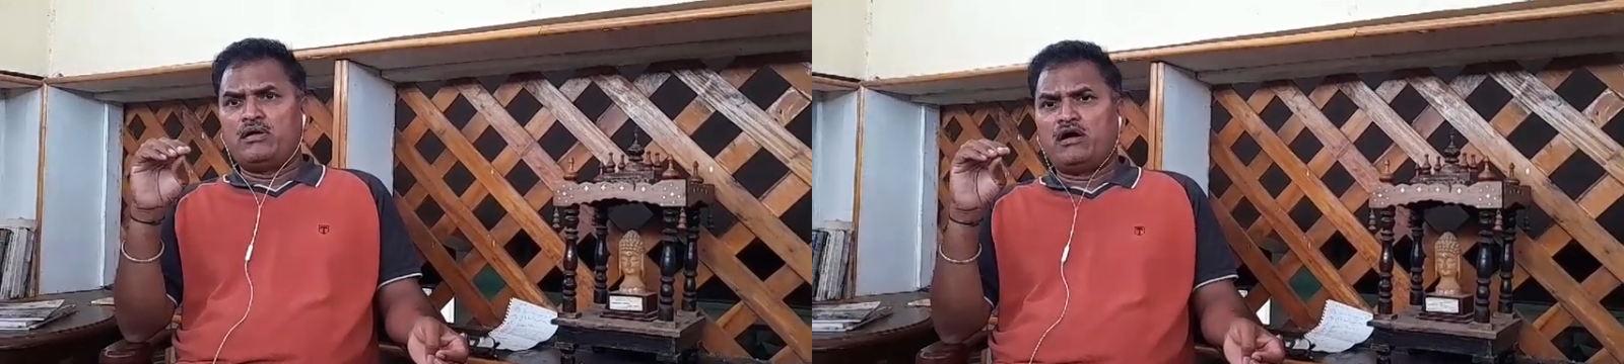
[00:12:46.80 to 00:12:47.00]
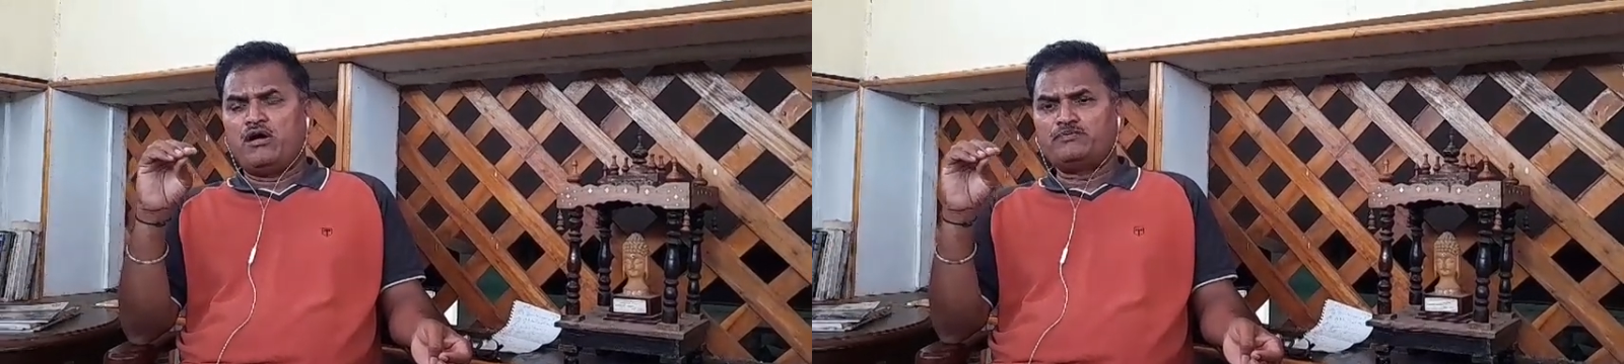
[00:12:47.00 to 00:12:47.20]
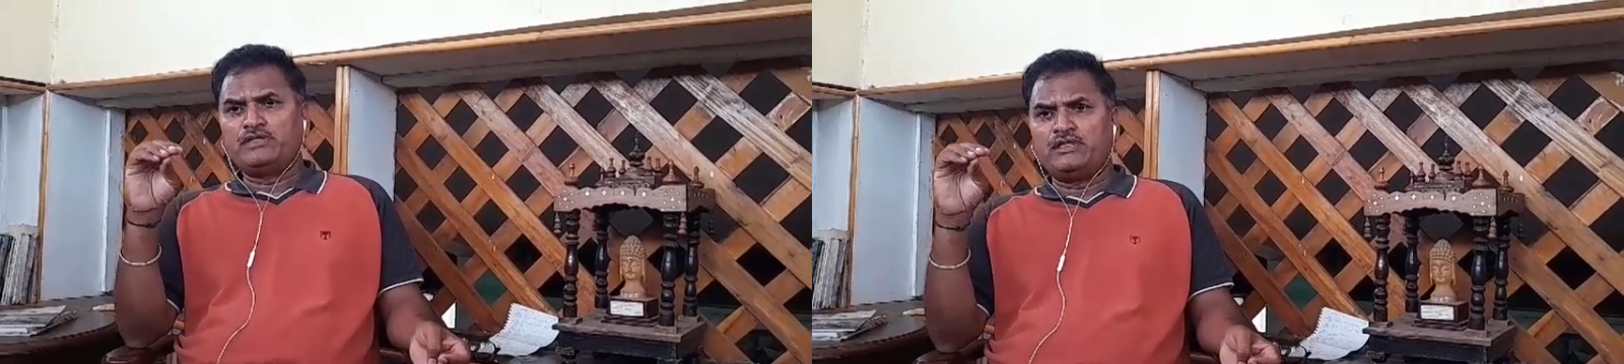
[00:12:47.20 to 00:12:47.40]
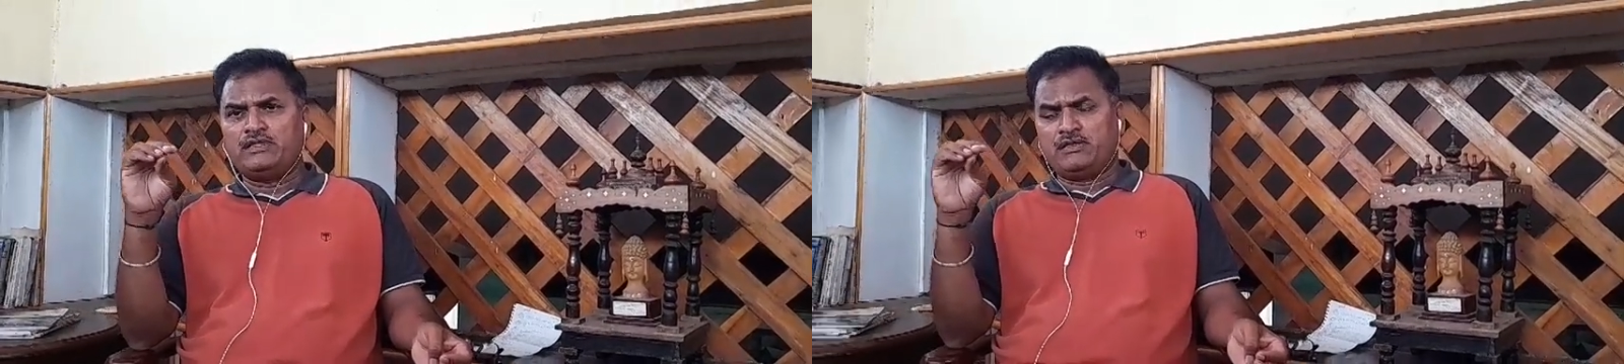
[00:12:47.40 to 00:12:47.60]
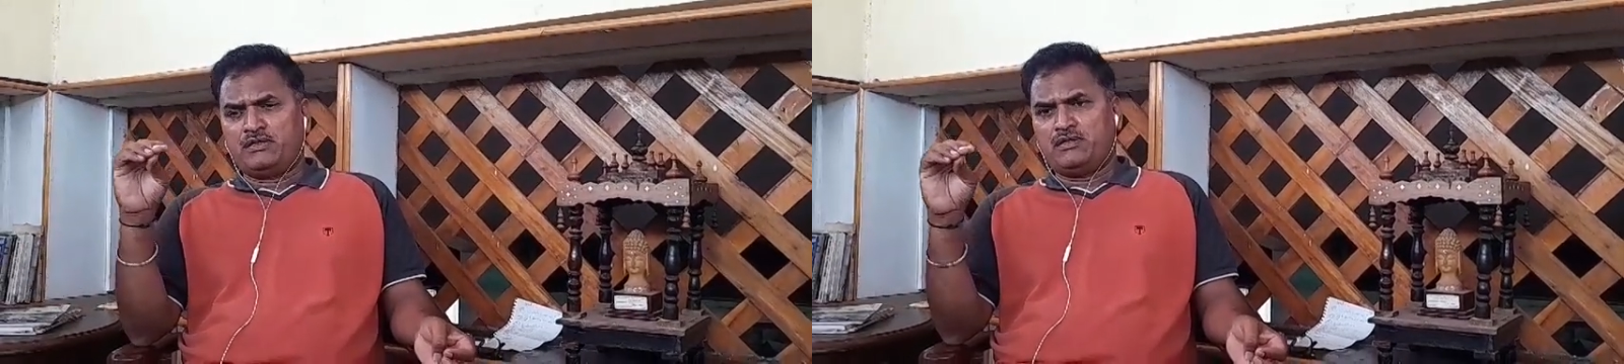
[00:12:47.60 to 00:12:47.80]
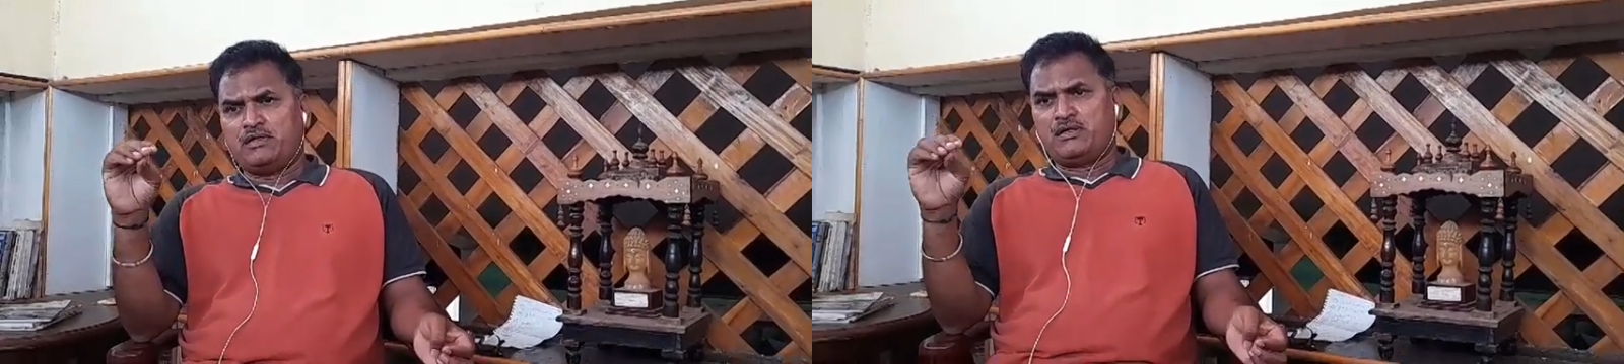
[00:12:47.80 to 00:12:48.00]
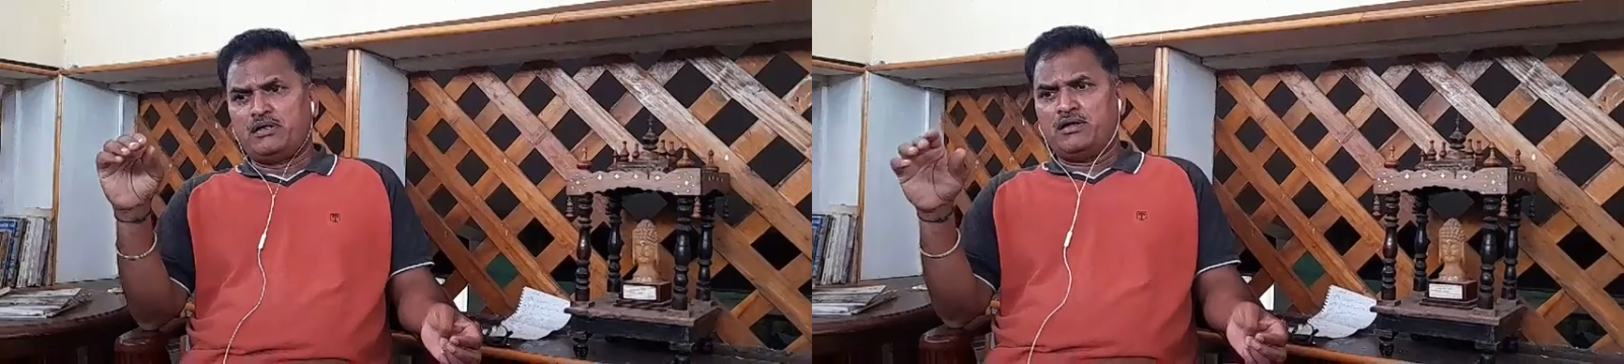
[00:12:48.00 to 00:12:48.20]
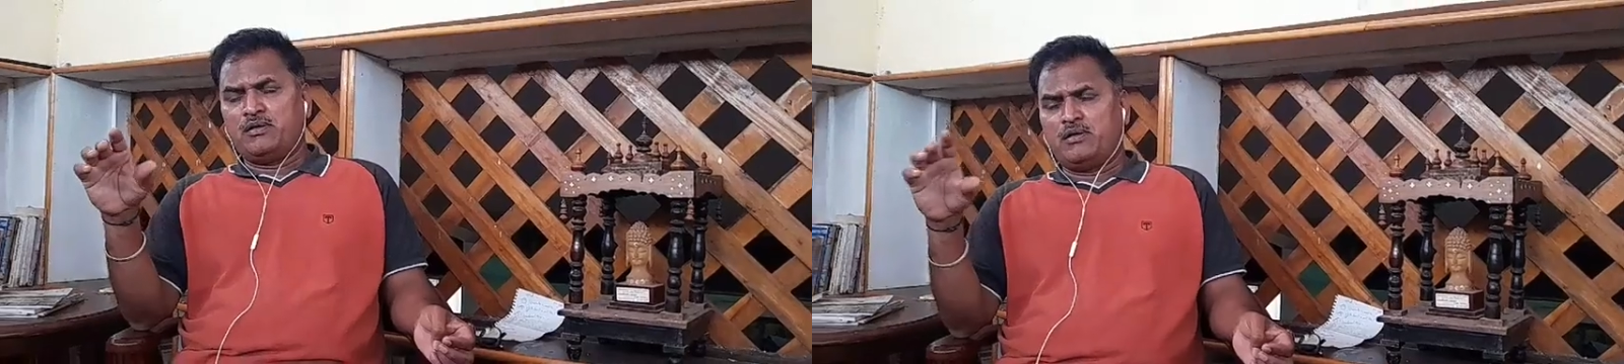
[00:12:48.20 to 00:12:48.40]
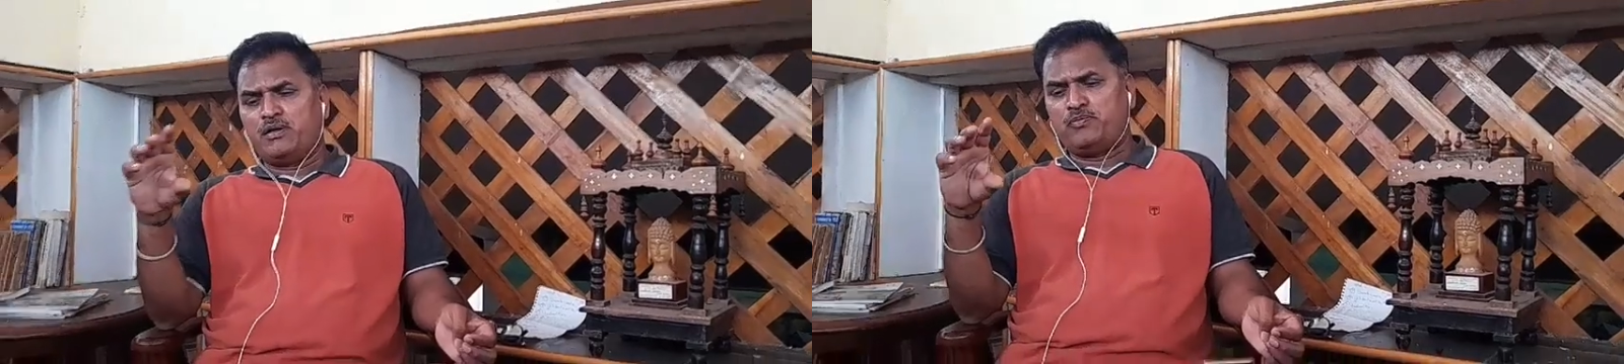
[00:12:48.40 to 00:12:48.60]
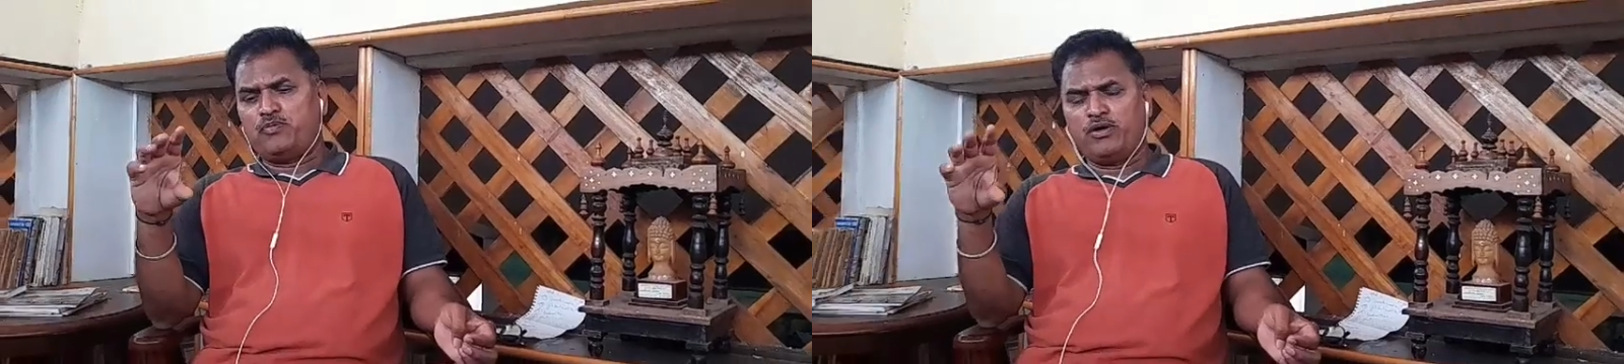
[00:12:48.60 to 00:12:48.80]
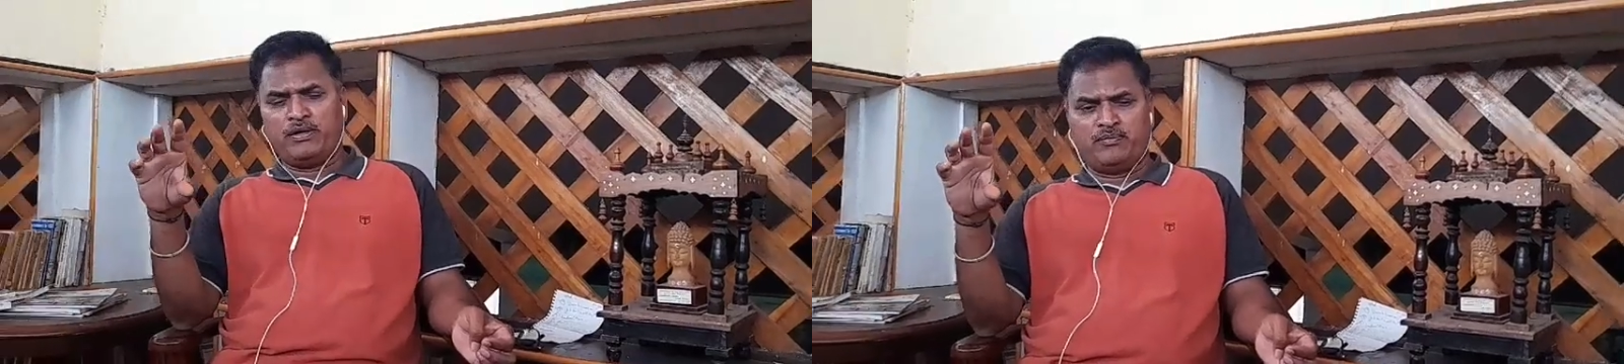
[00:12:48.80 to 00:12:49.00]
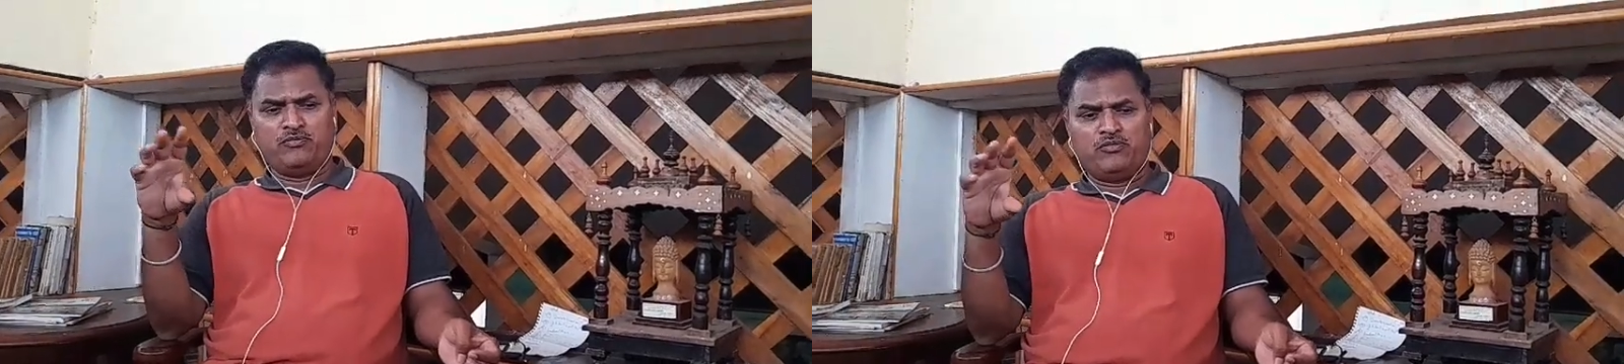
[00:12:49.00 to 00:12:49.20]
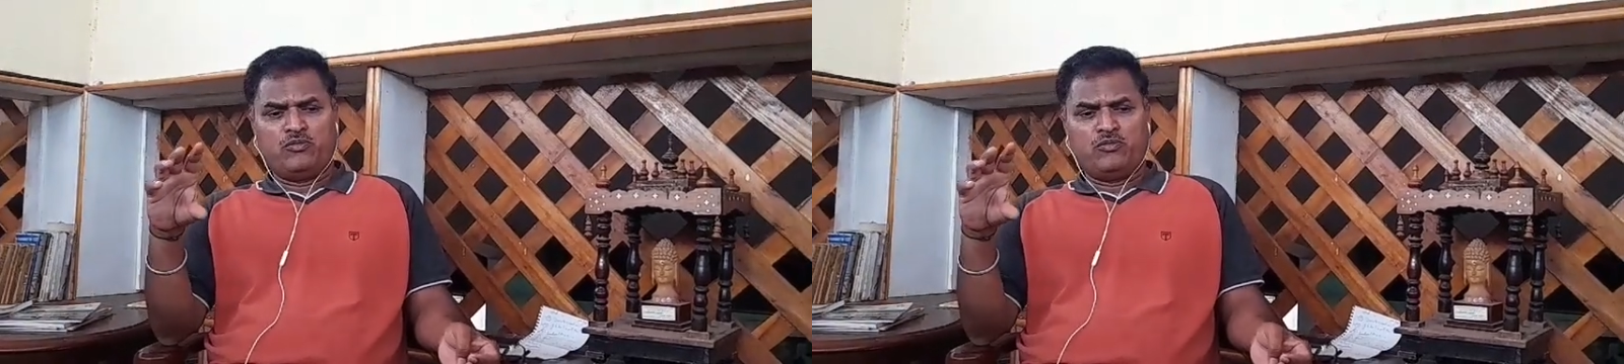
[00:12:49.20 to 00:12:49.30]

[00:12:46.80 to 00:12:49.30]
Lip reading: of the poem,